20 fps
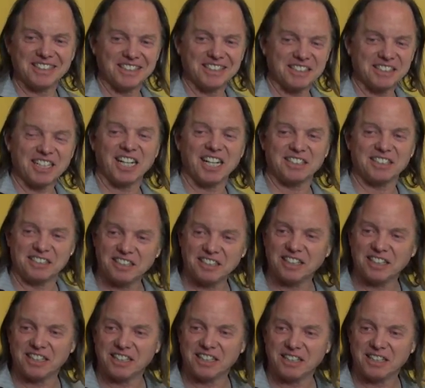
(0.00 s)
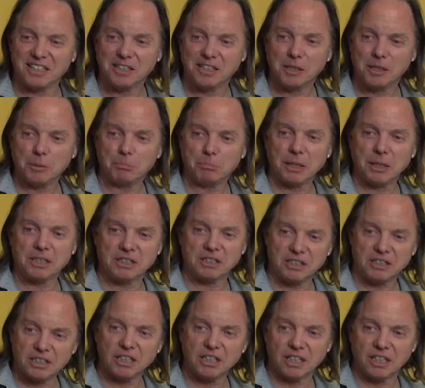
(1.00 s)
Radza,
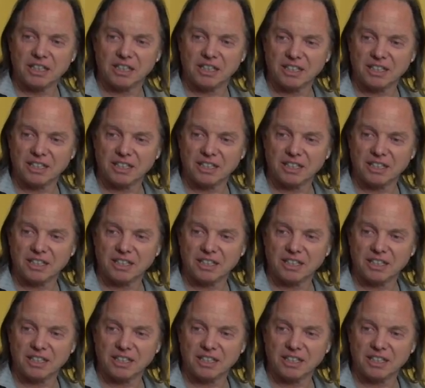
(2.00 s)
Pancha,